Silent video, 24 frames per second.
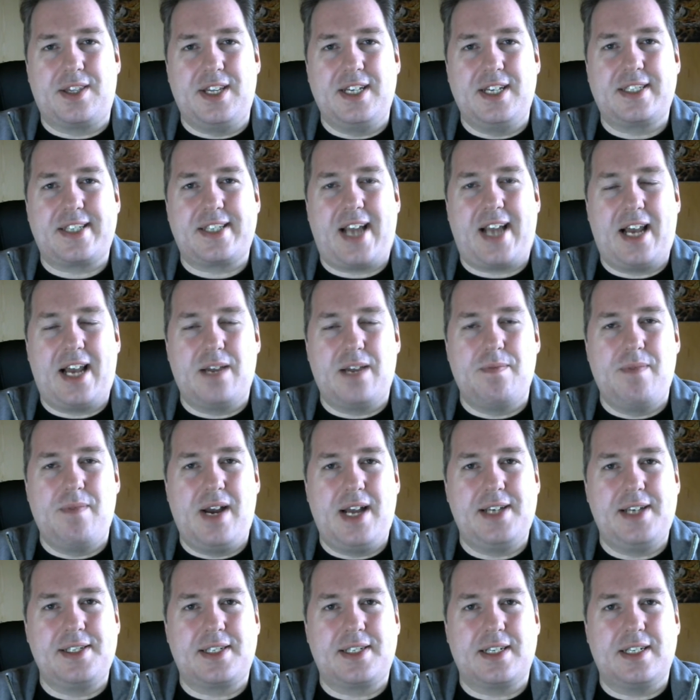this
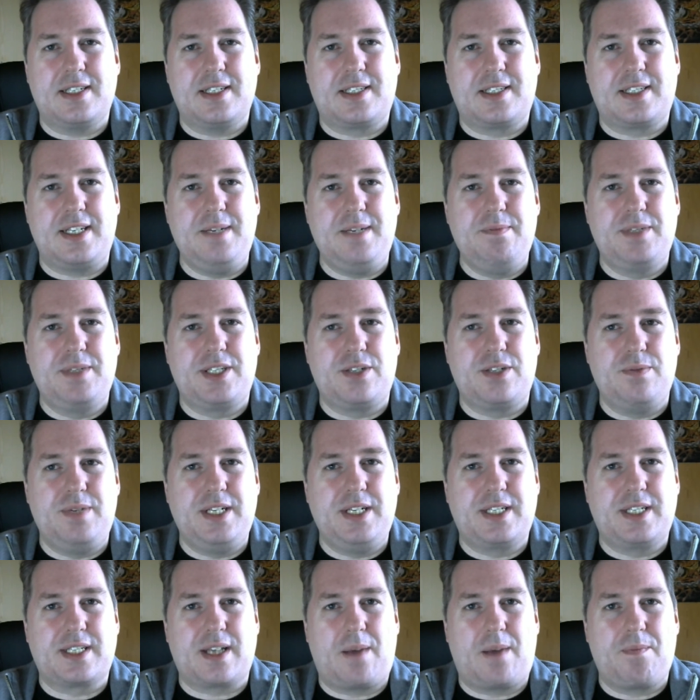element seems to
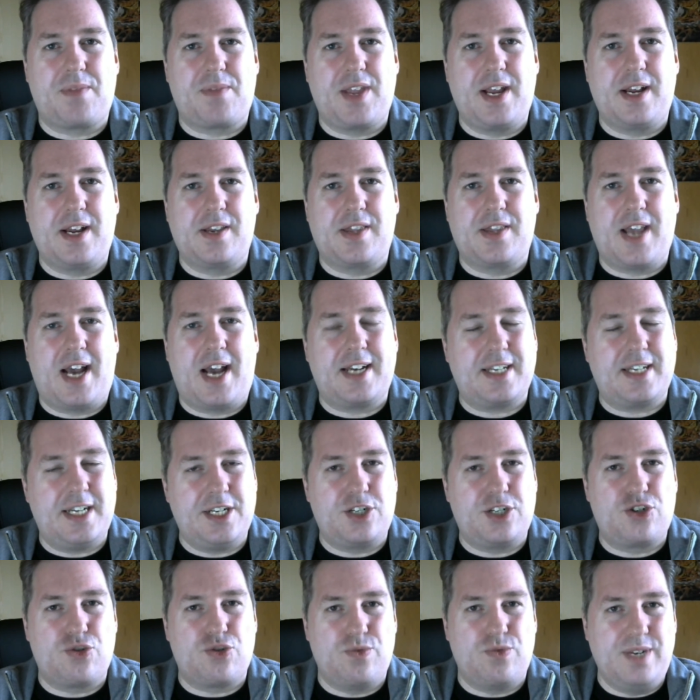be something that
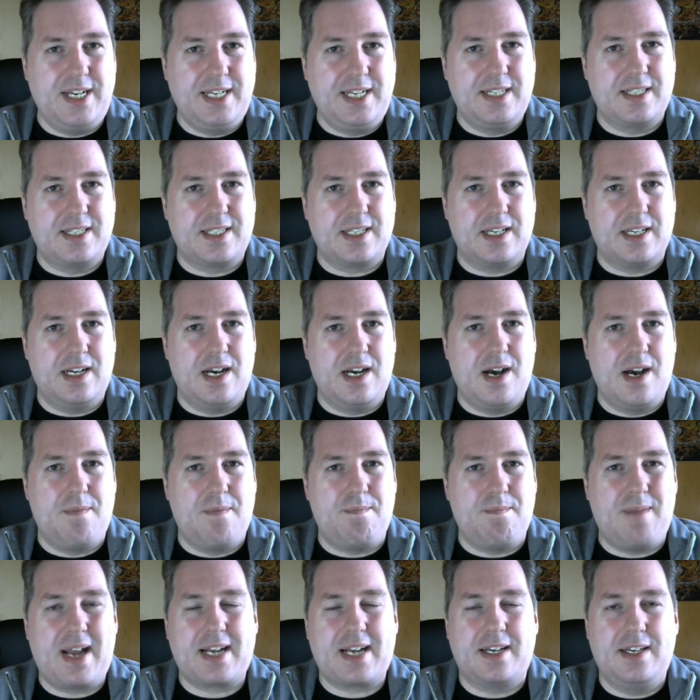intrigues
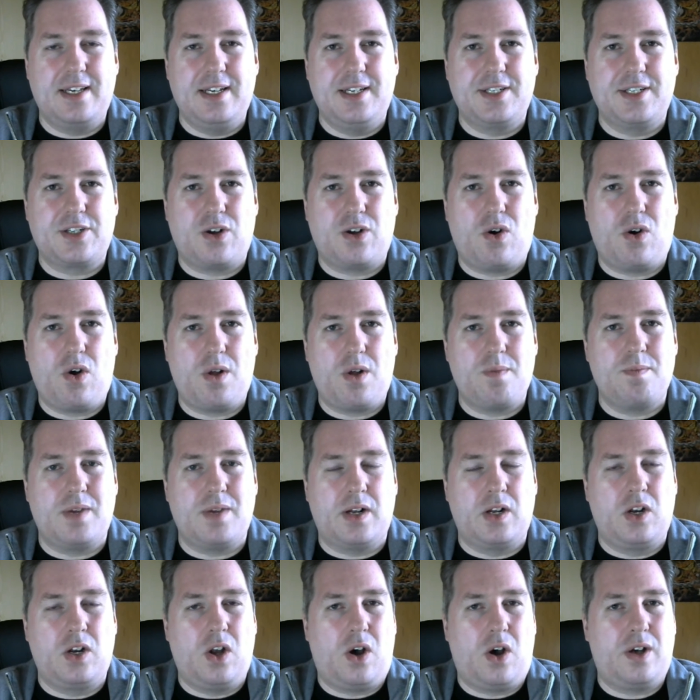Megan Lindholm
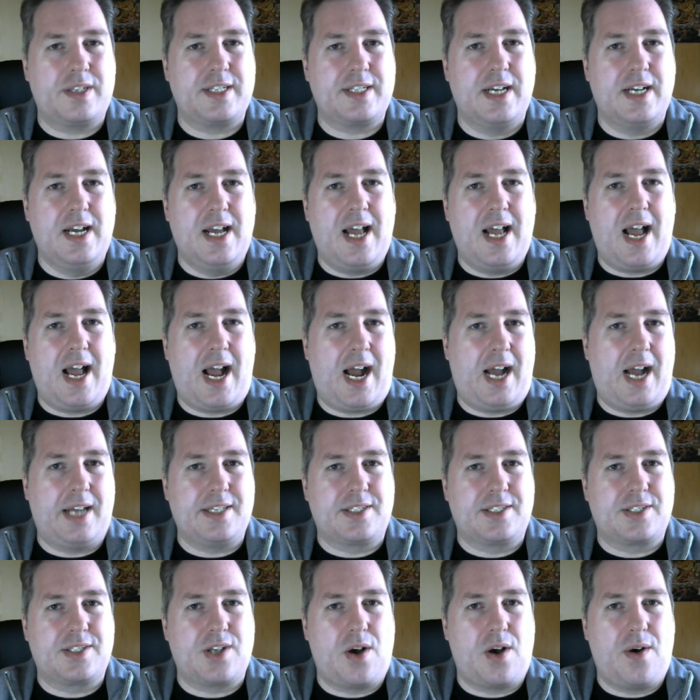a lot.
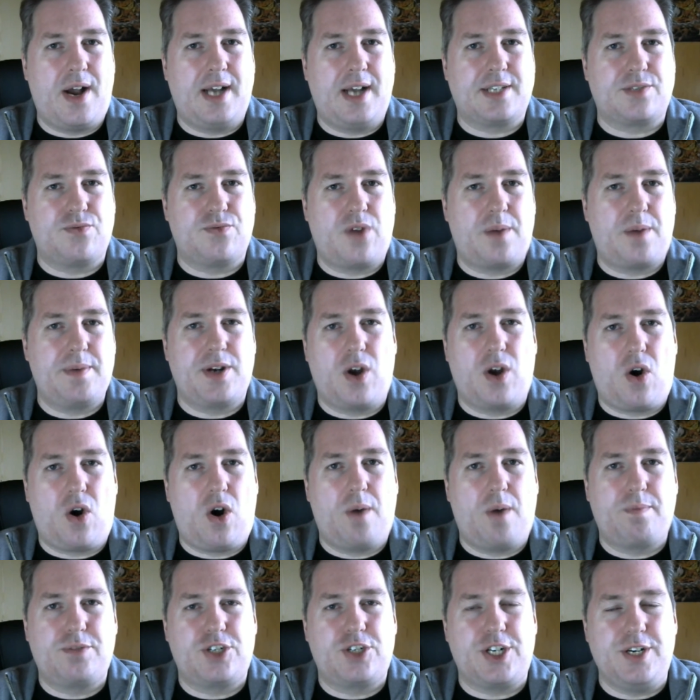And so, as Robin
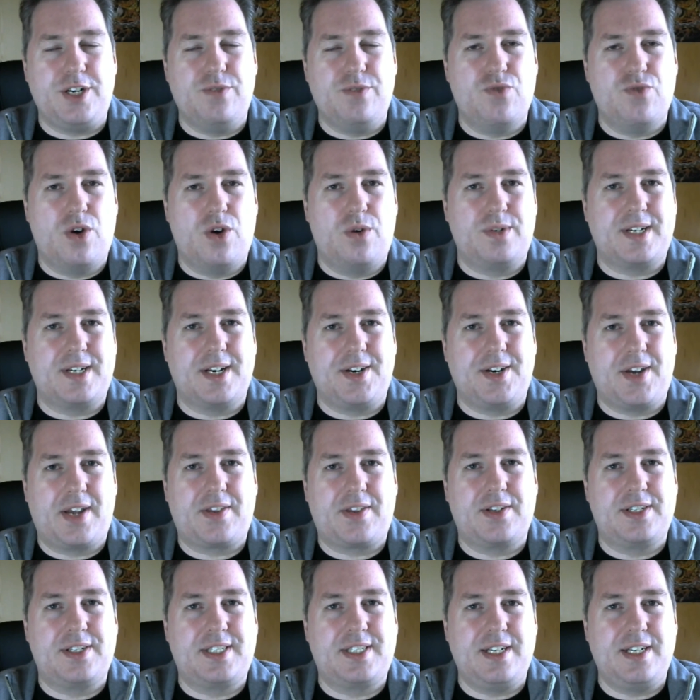Hobb, she wrote
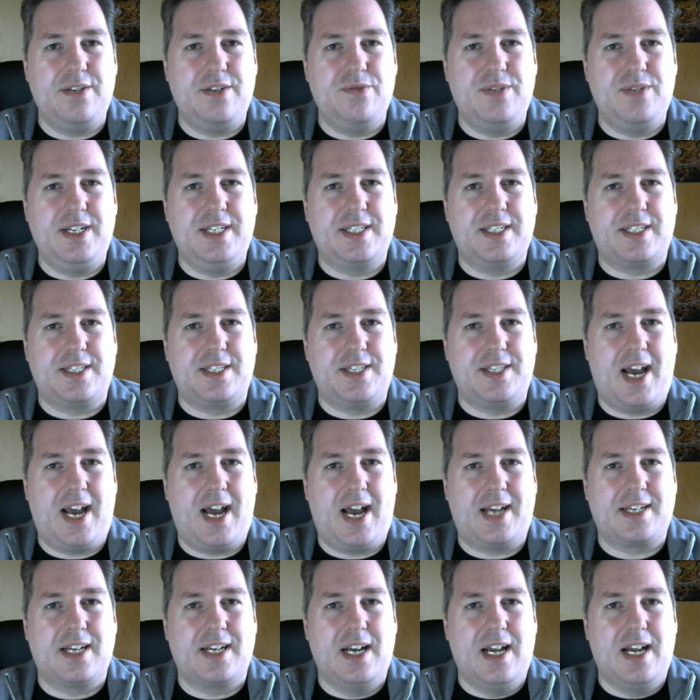another series
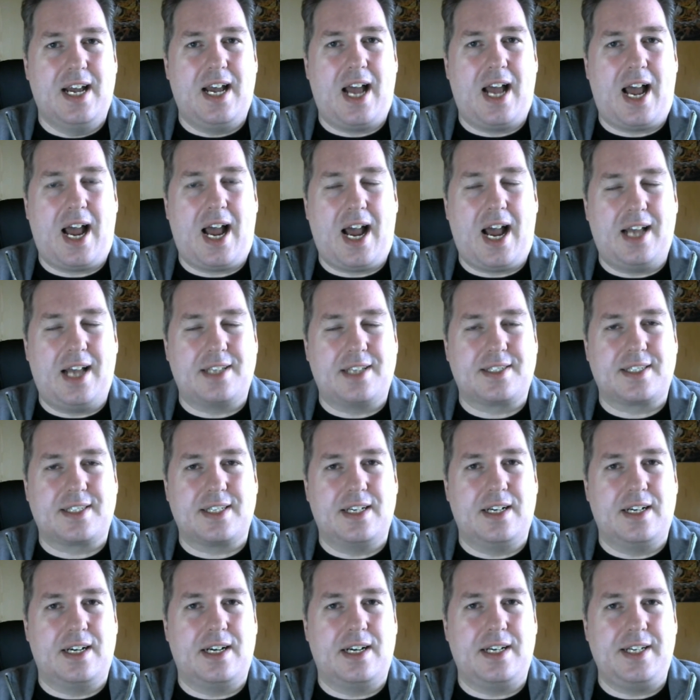that has
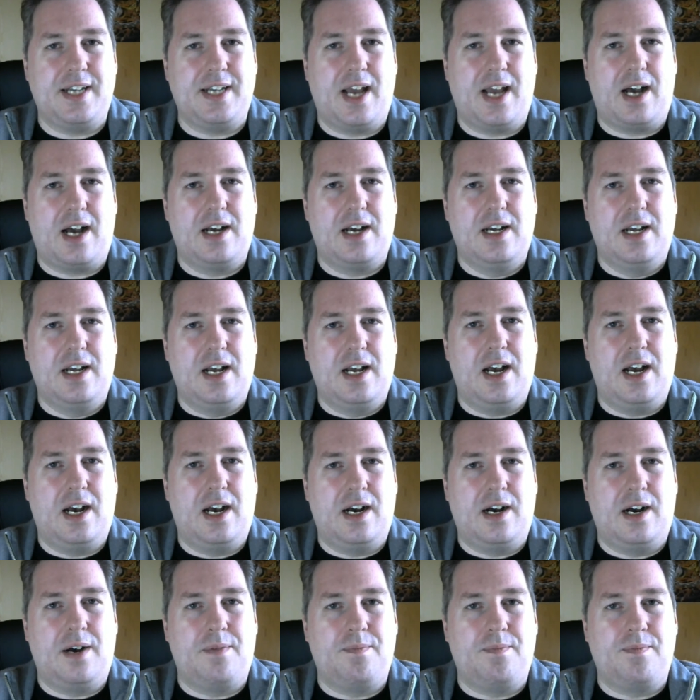
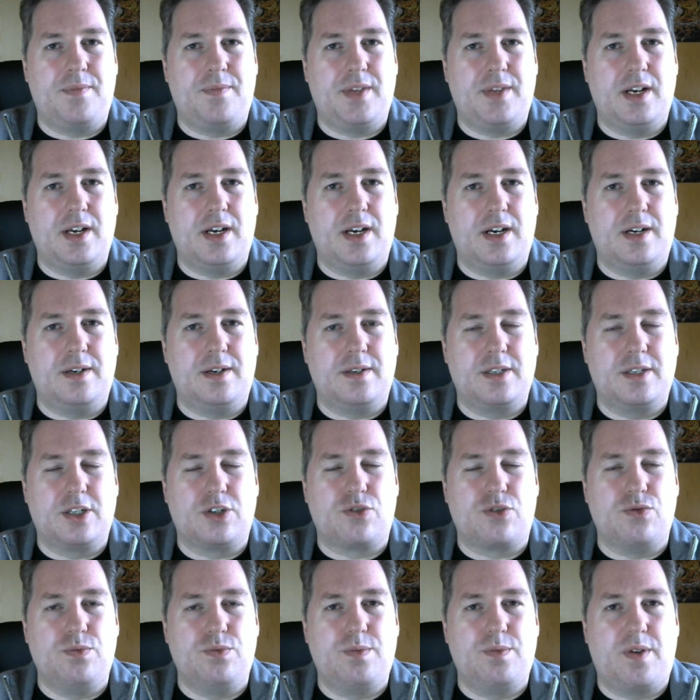a
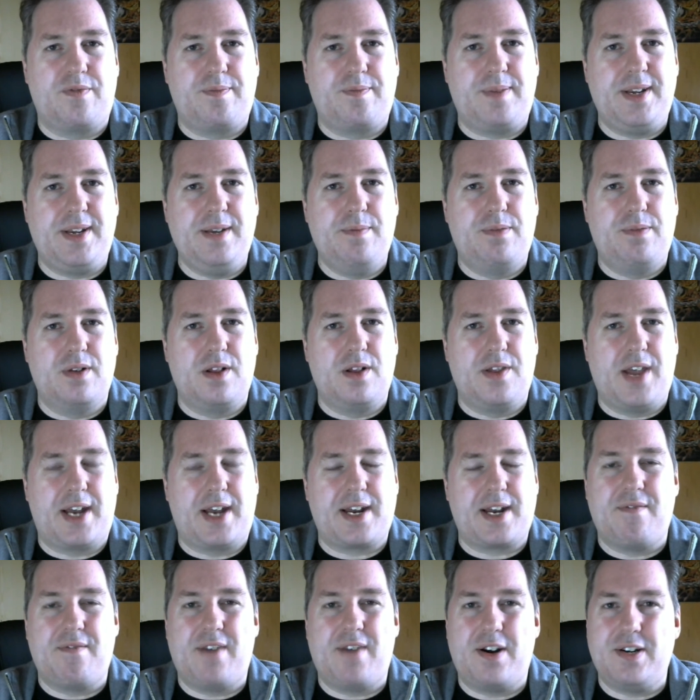group of people
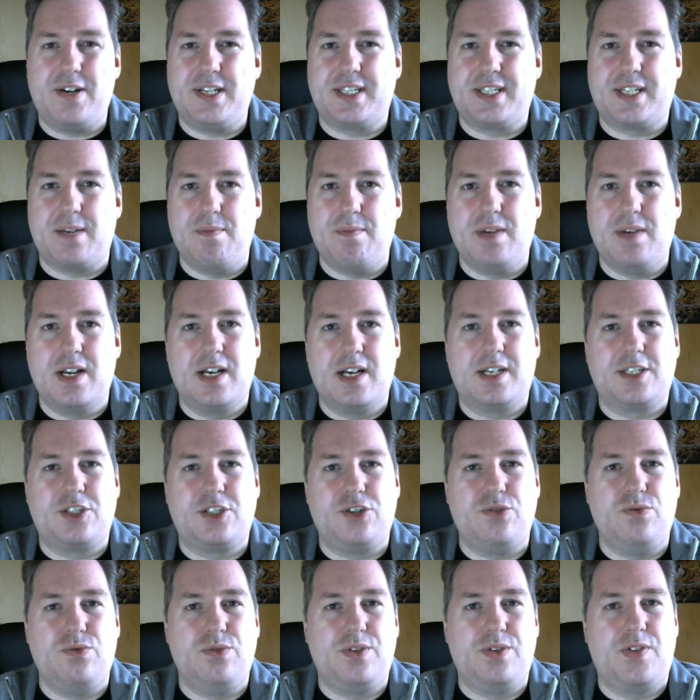that are very similar
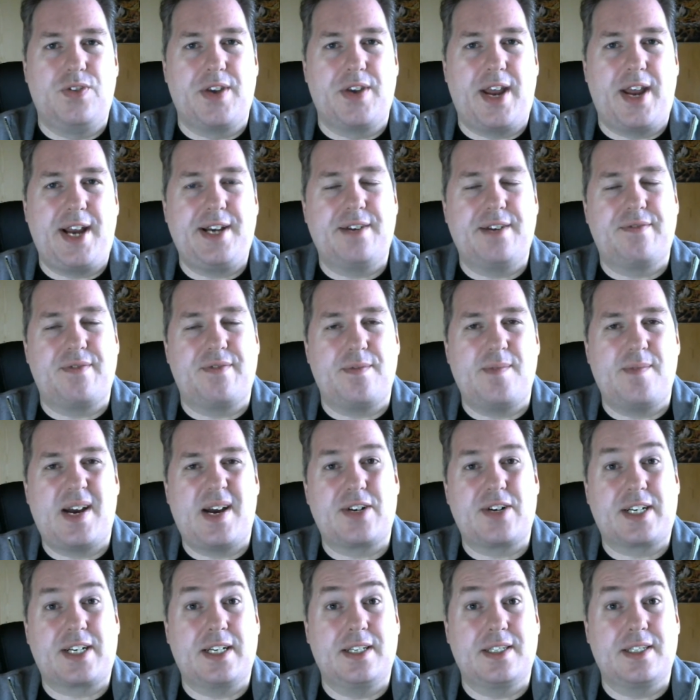to the Native
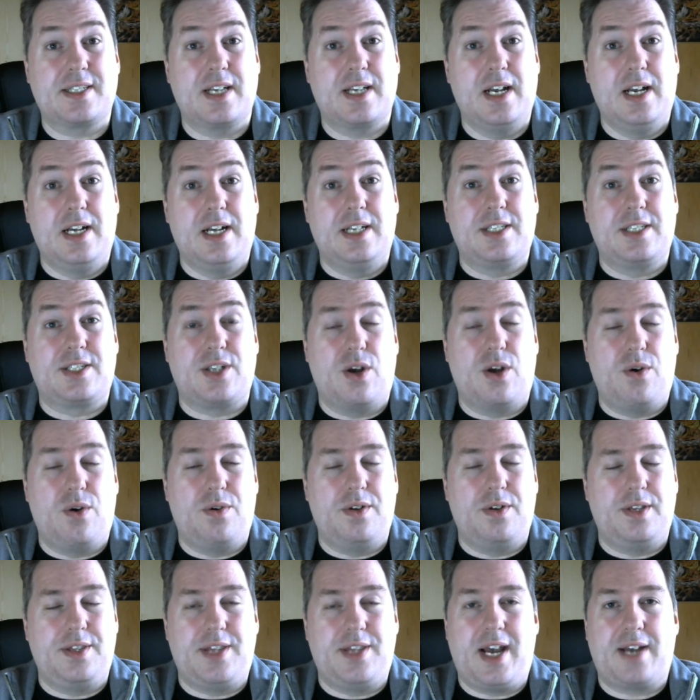Americans.
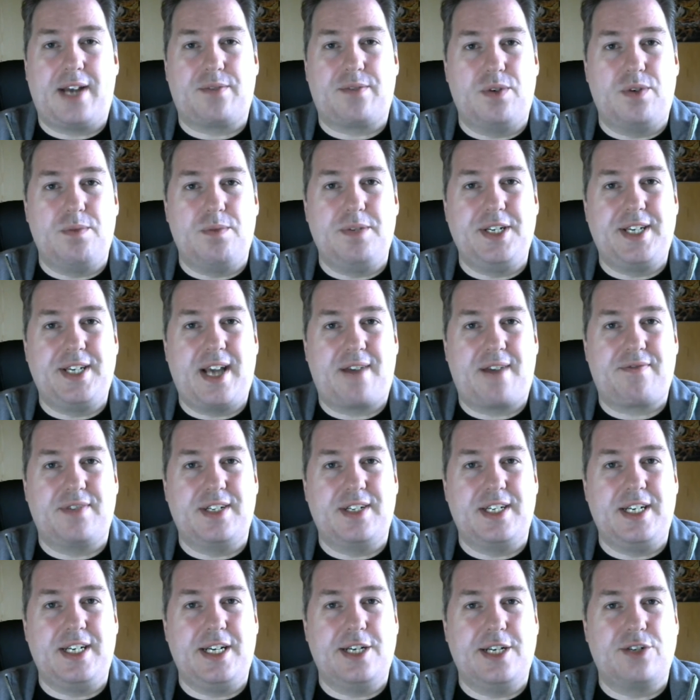So that will be
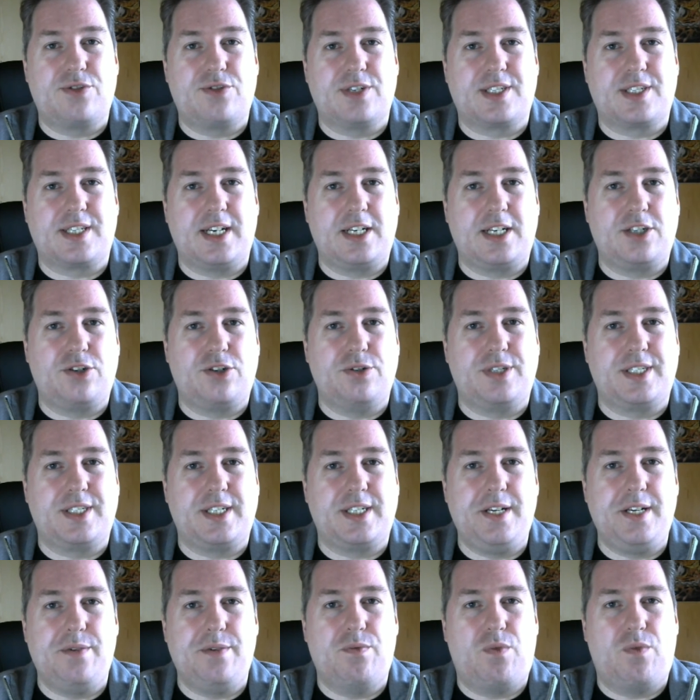definitely interesting to
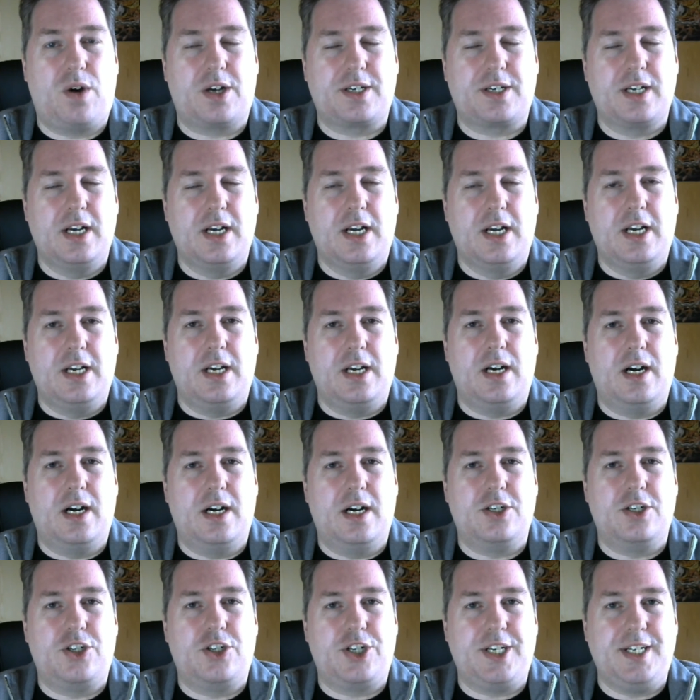see what
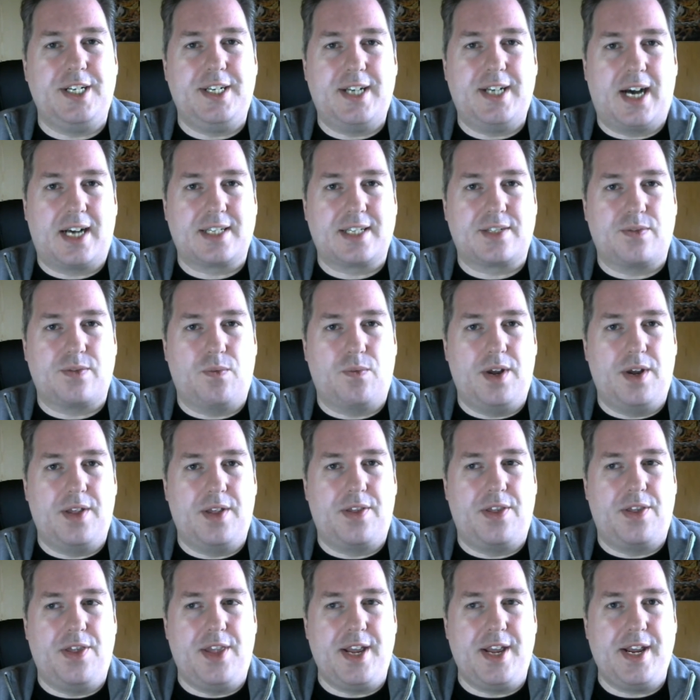she does
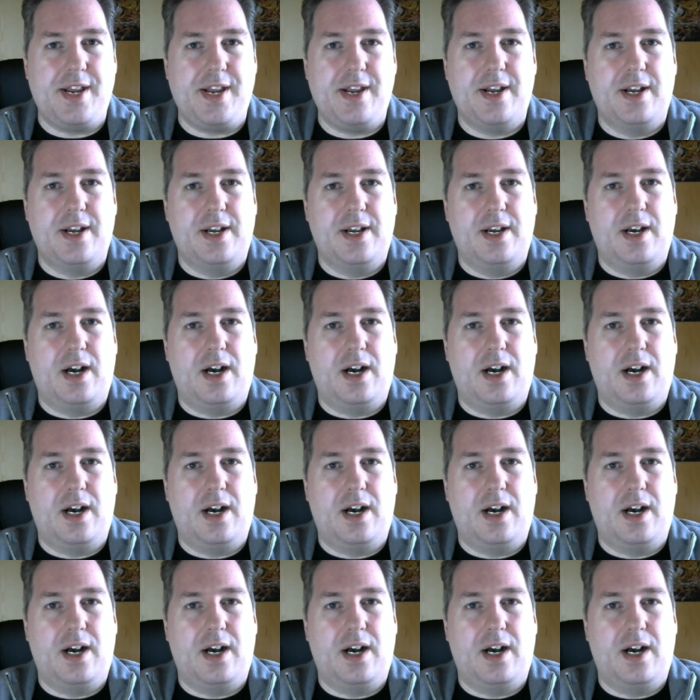with the